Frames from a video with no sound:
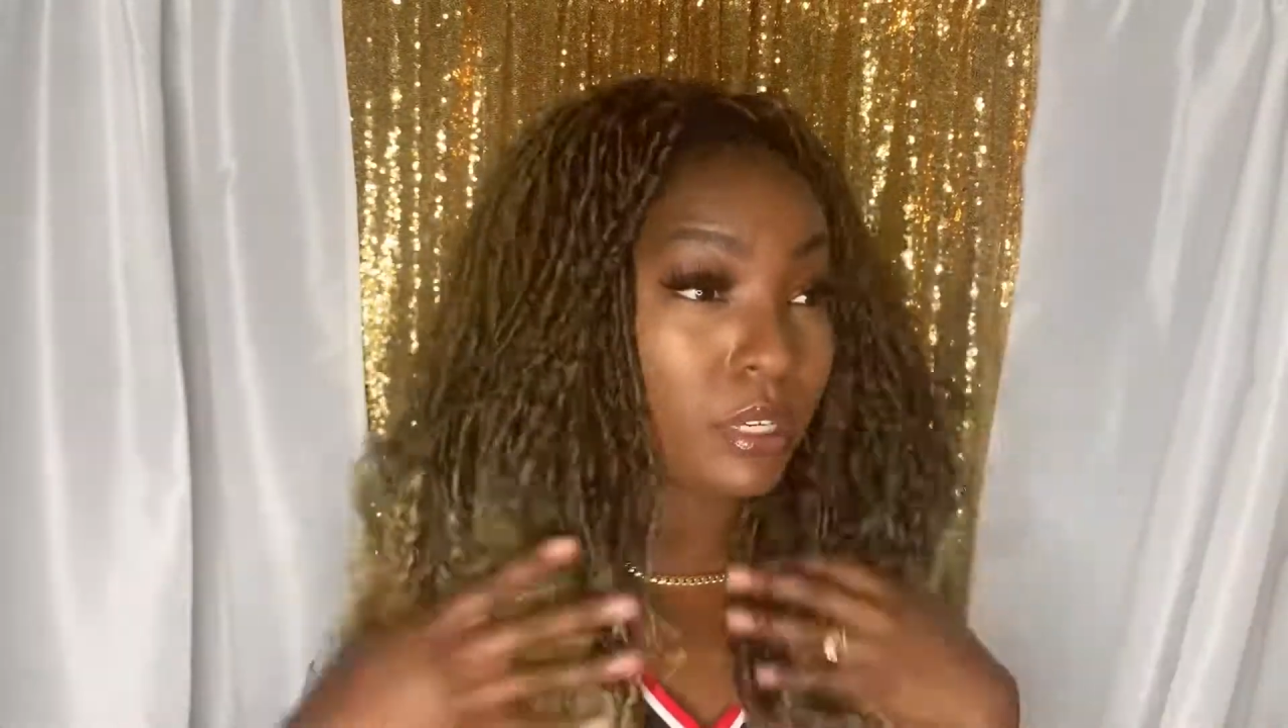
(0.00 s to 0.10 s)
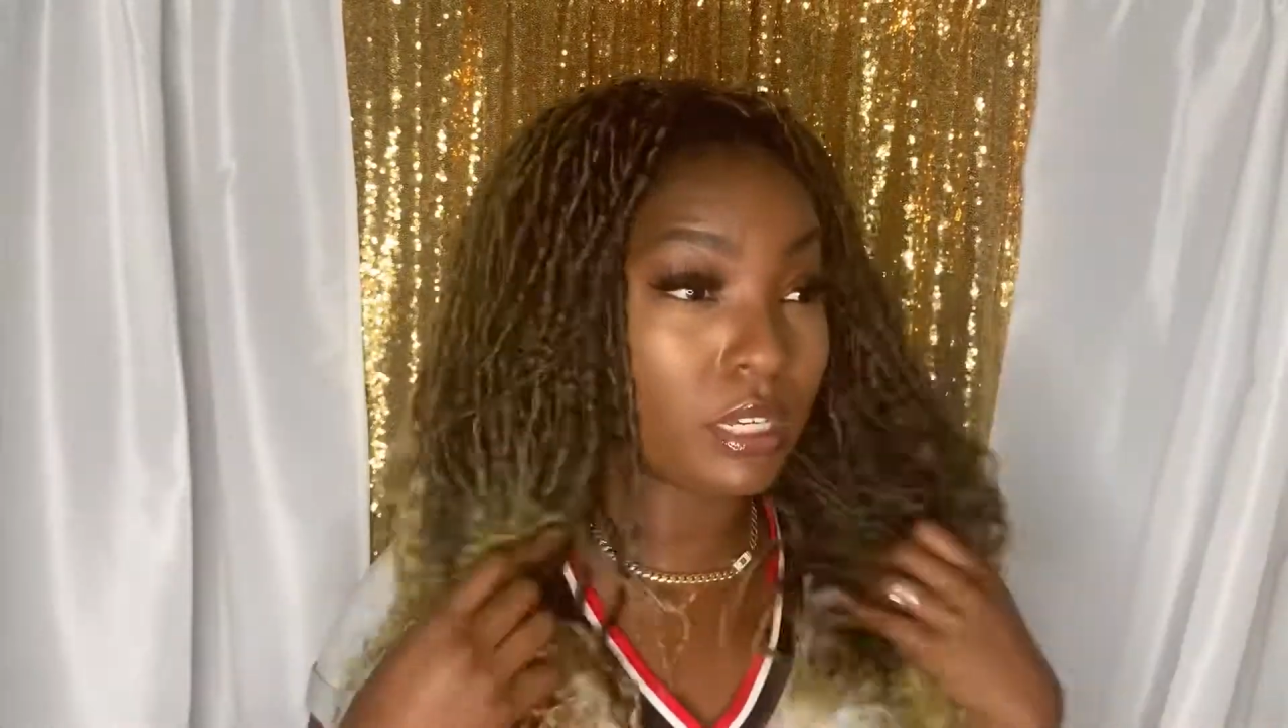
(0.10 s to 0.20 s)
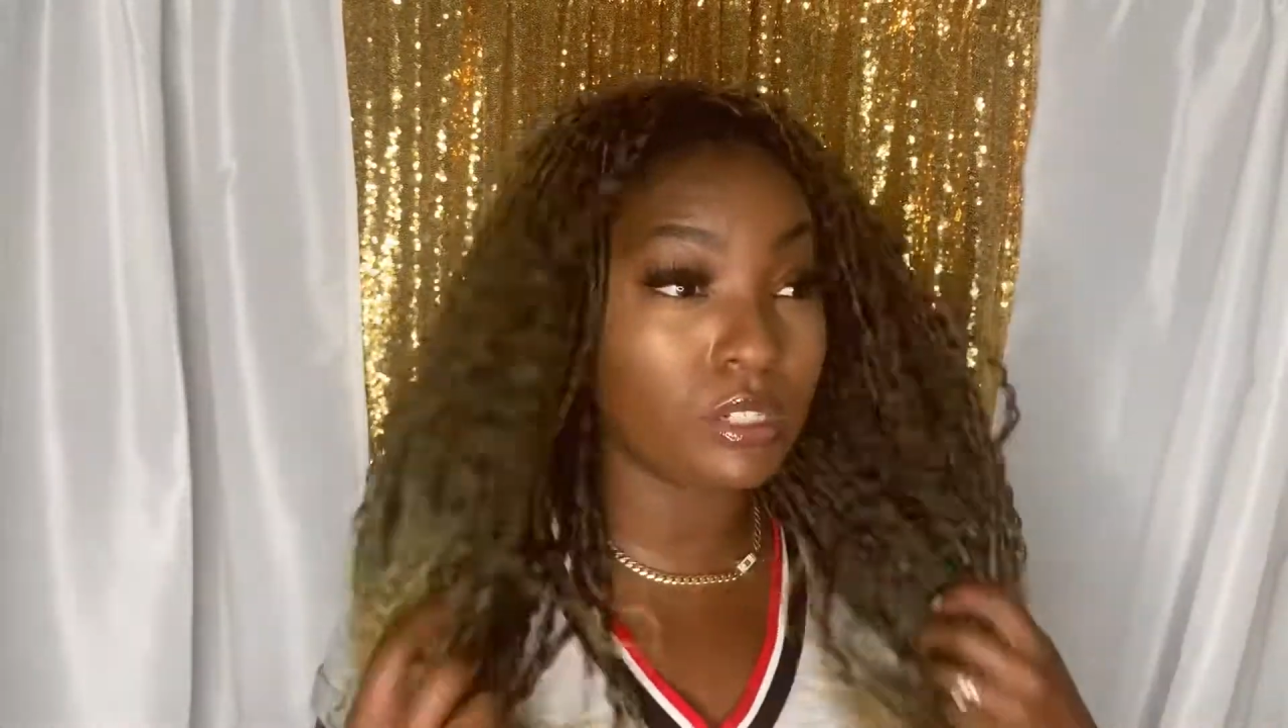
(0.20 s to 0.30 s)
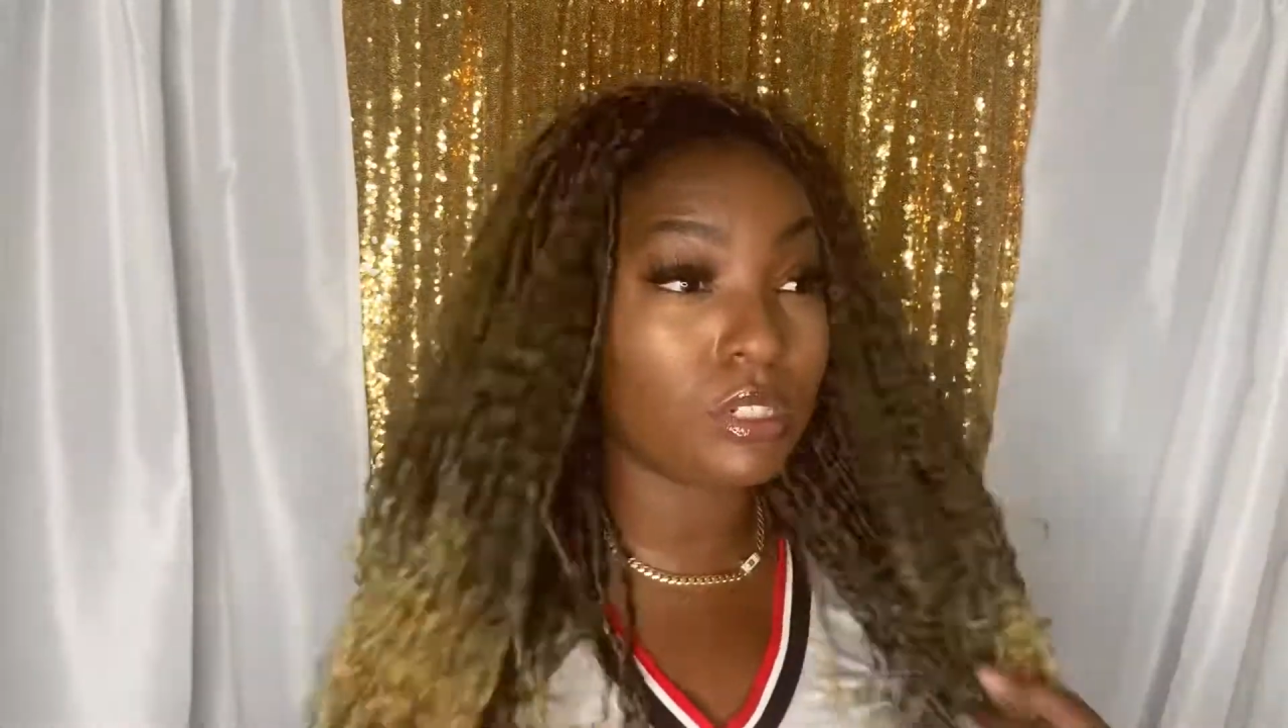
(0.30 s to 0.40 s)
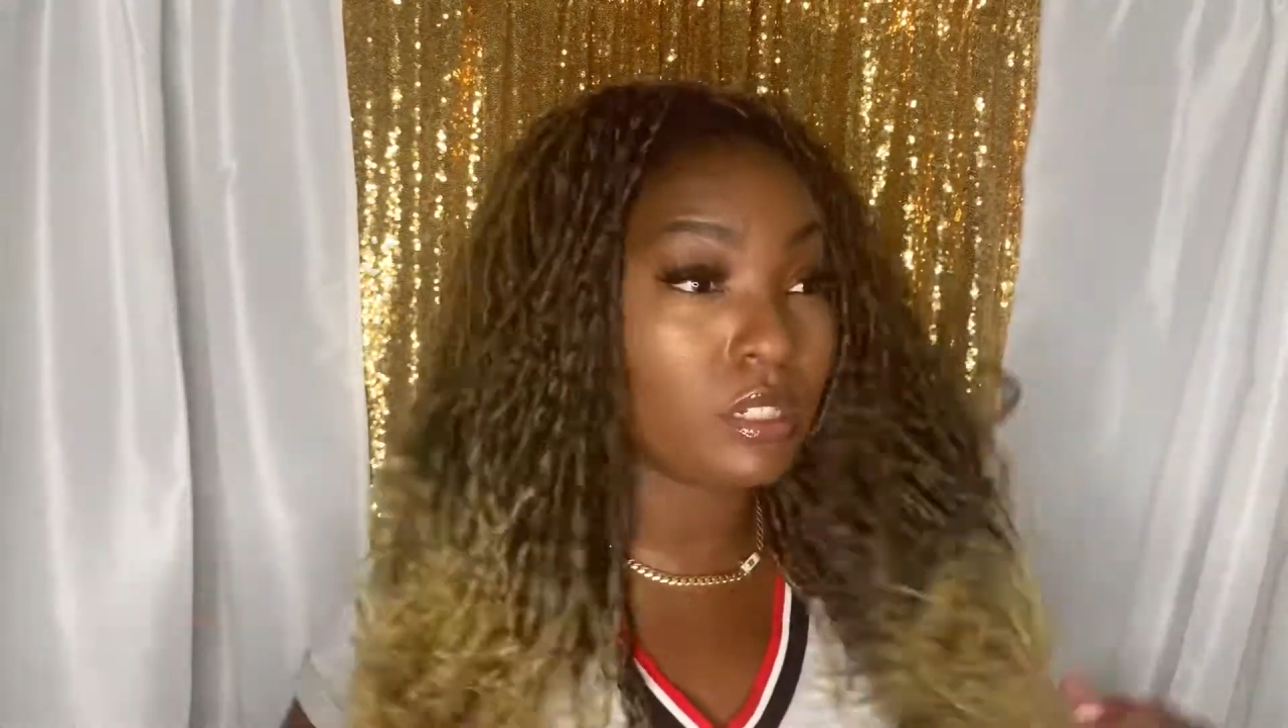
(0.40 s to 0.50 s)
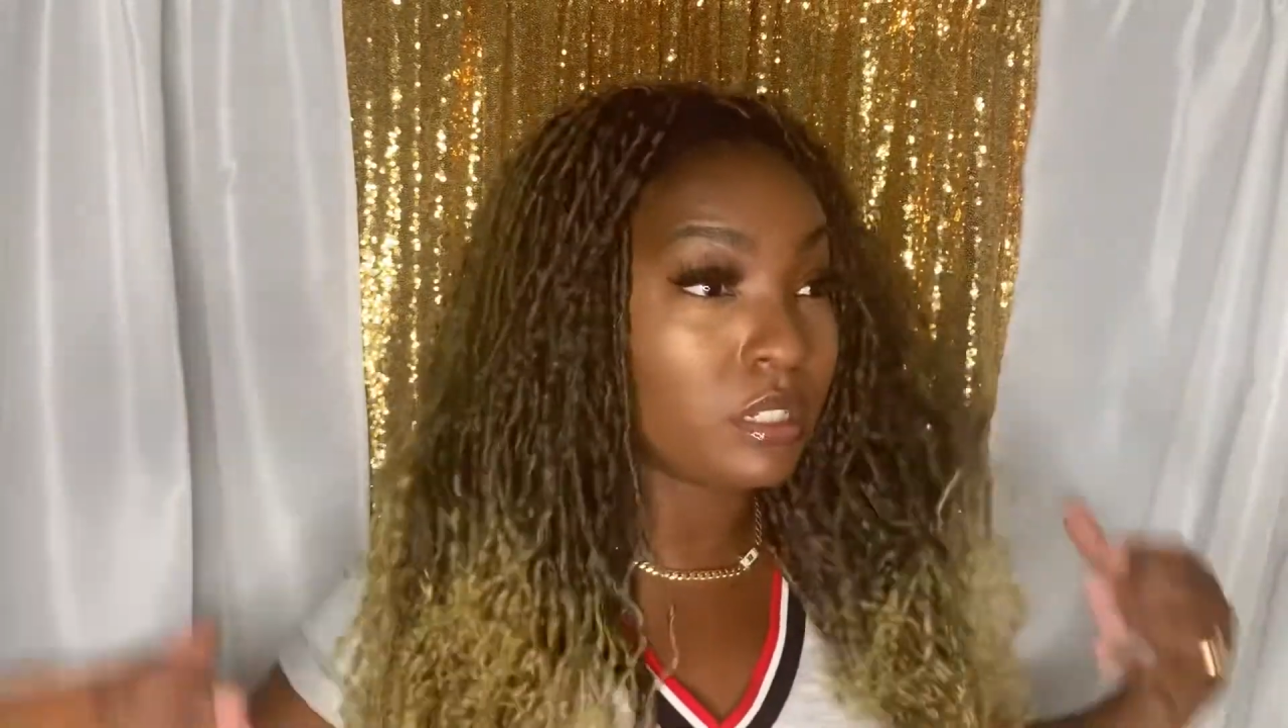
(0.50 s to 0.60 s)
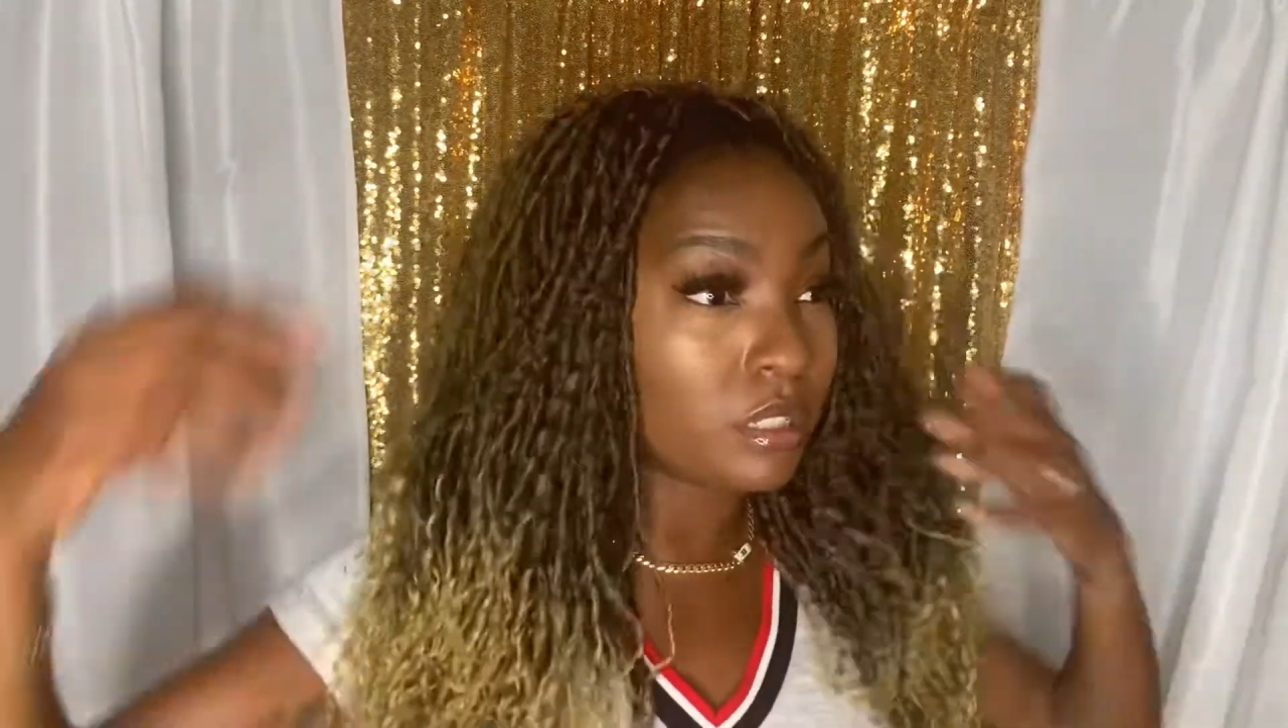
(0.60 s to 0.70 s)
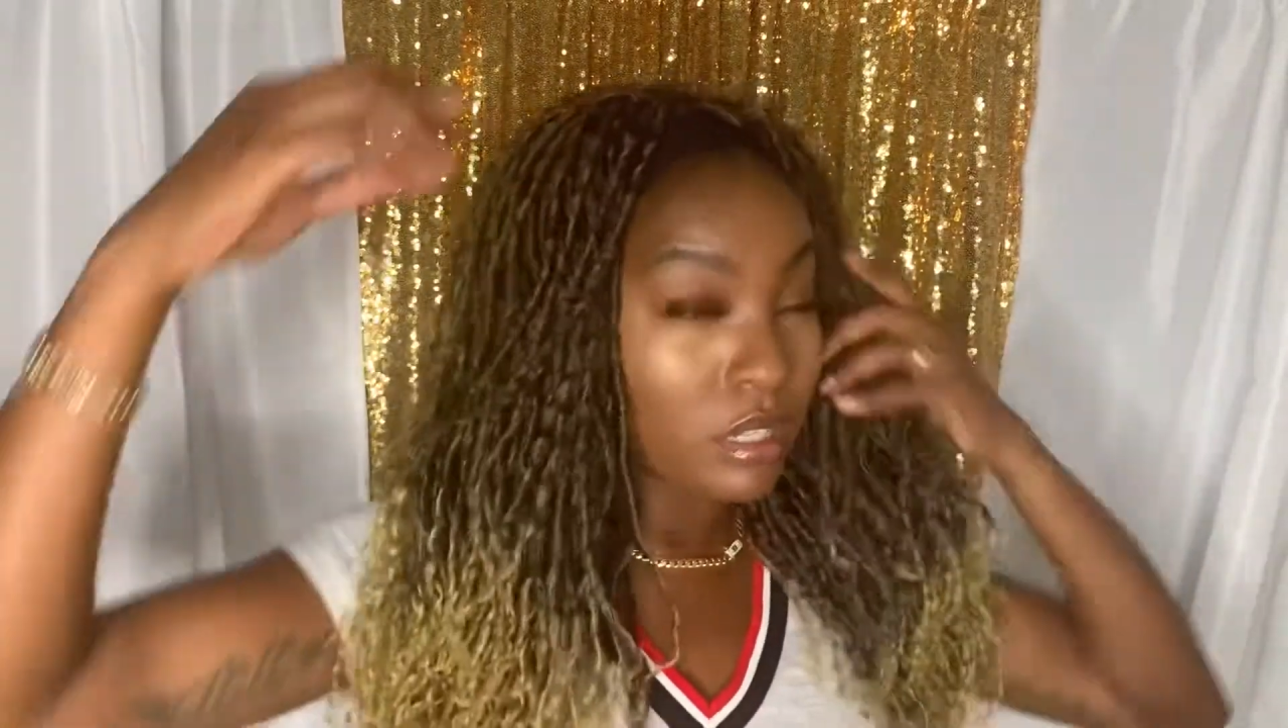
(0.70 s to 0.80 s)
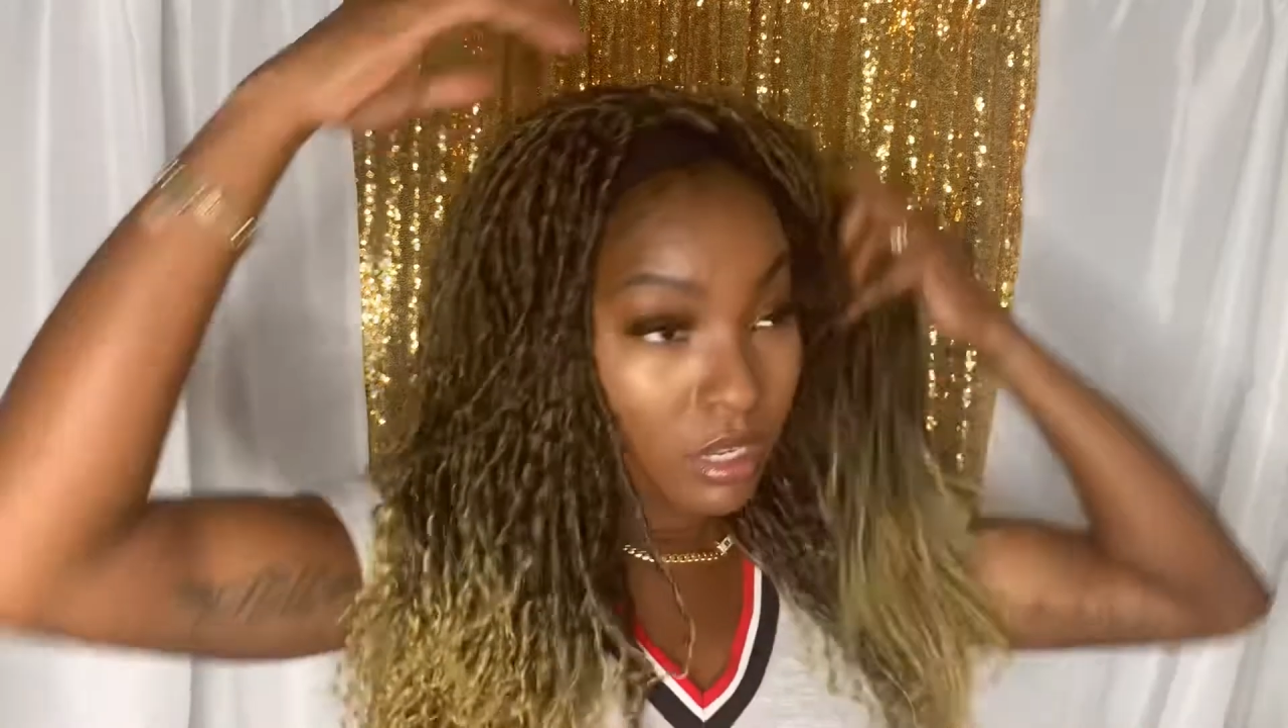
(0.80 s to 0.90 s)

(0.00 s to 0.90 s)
inches.